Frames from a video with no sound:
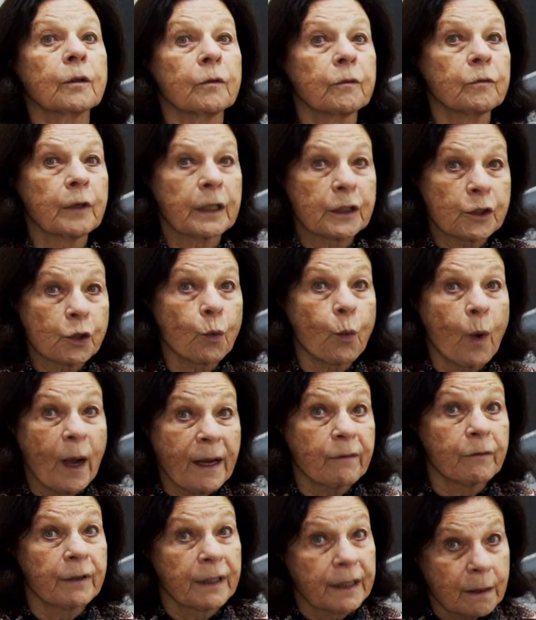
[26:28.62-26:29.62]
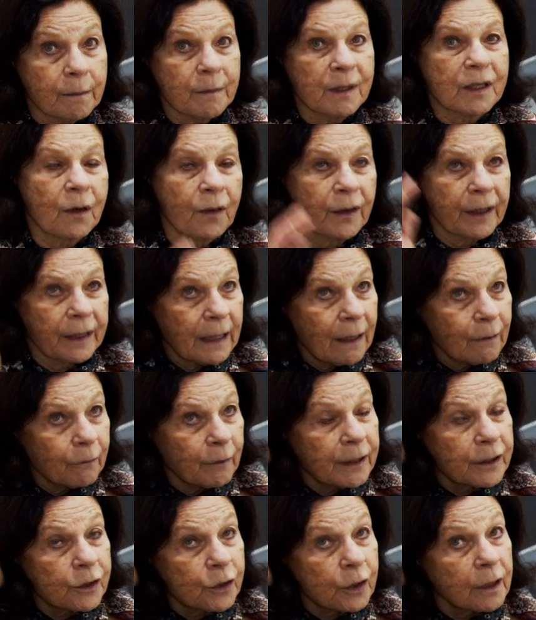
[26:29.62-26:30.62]
Rachel Whiteread, I'm sorry, not
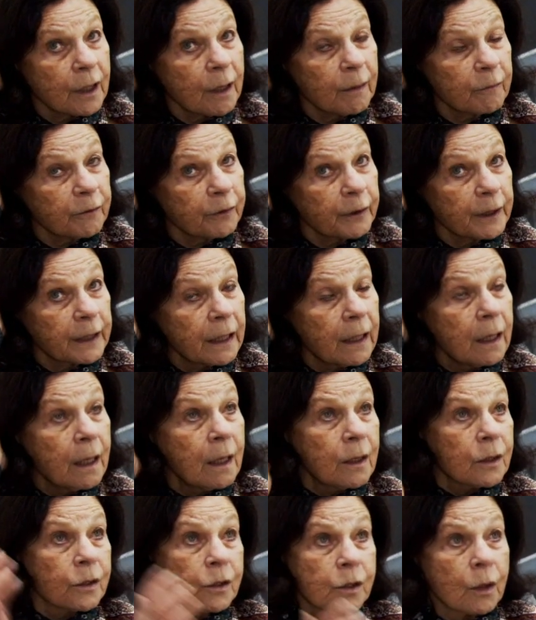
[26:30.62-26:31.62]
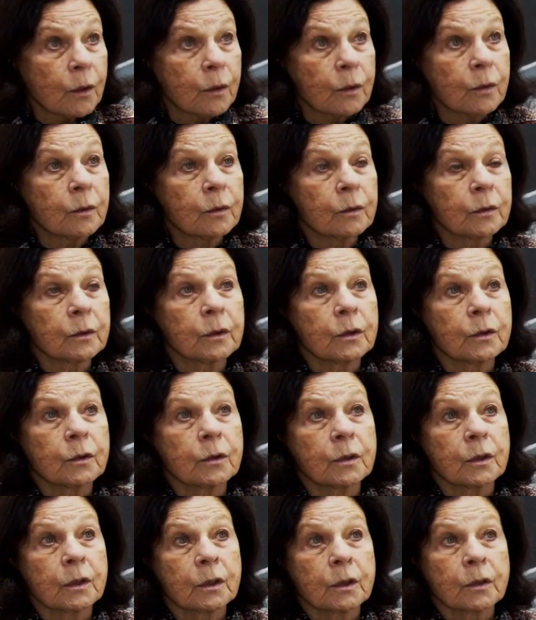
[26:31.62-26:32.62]
Rachel Humphrey. So
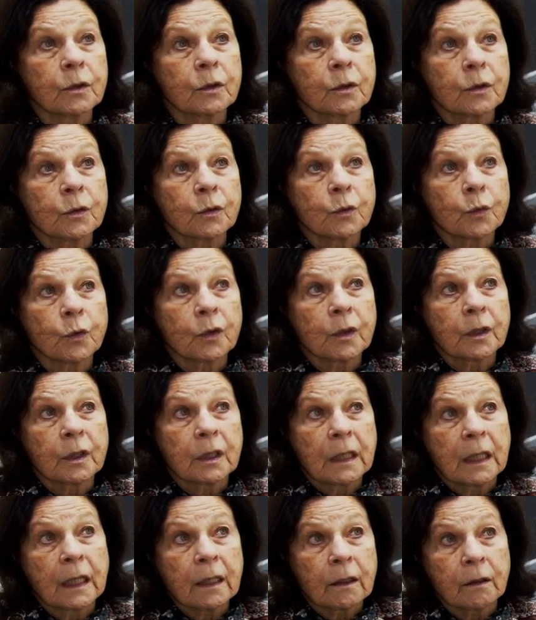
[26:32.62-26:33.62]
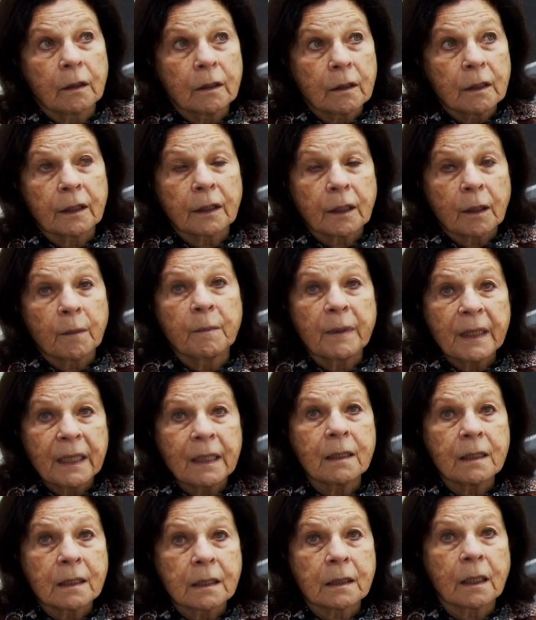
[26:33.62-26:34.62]
there can be
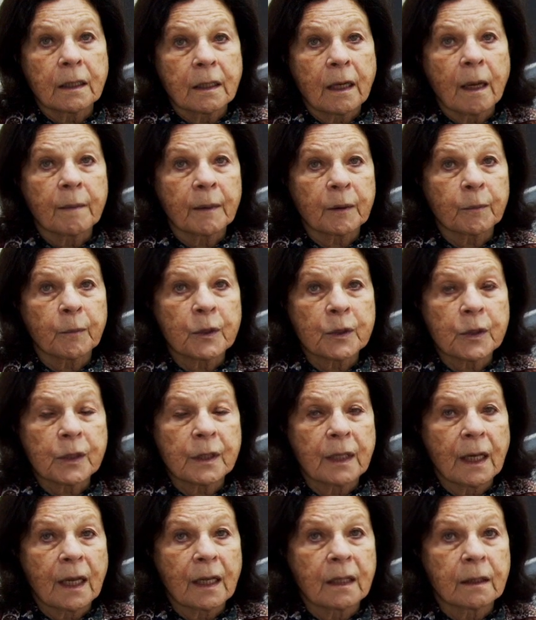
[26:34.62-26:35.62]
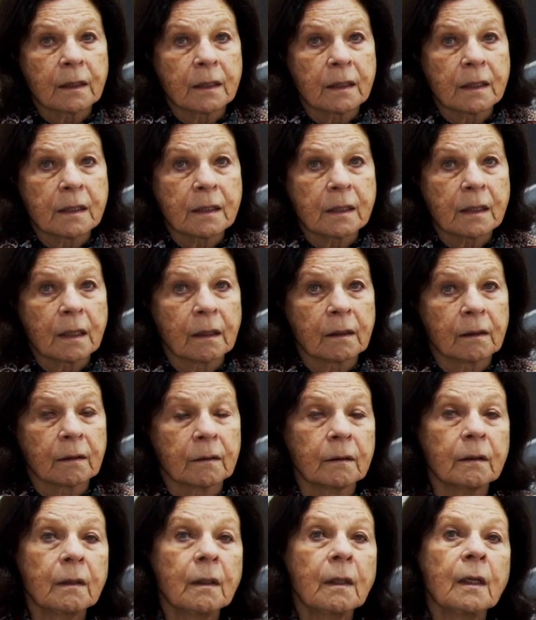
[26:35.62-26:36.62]
these dynamic personalities that
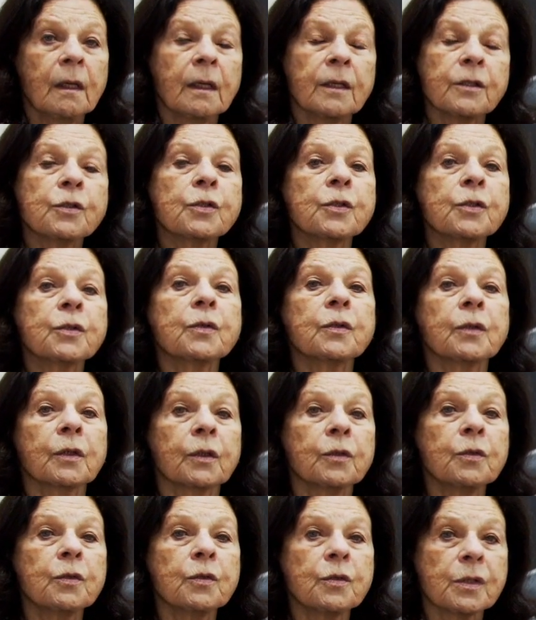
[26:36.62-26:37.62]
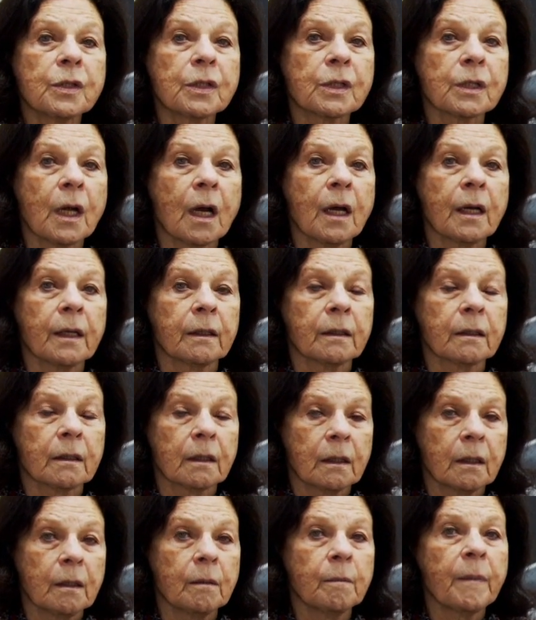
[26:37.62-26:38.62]
are instituting a new style
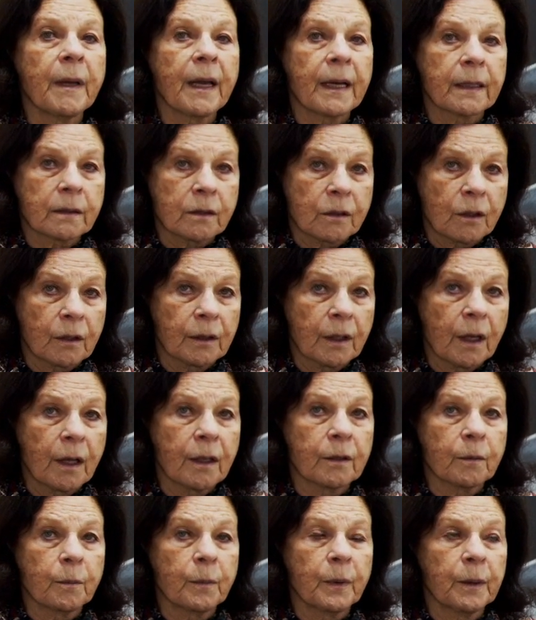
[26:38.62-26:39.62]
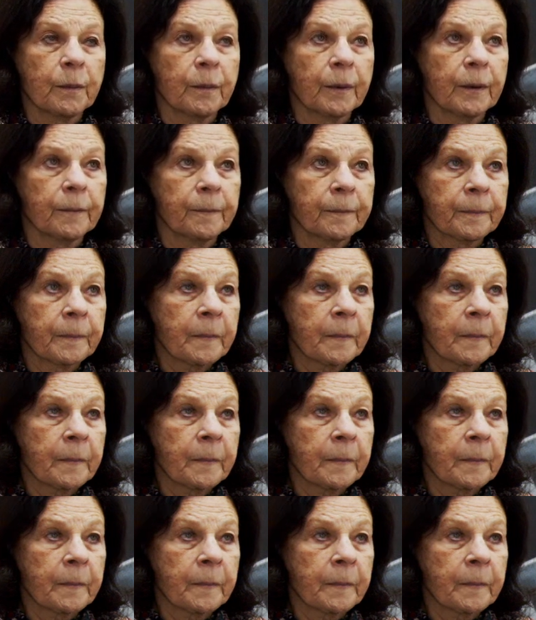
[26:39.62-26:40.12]
that impacts on other people.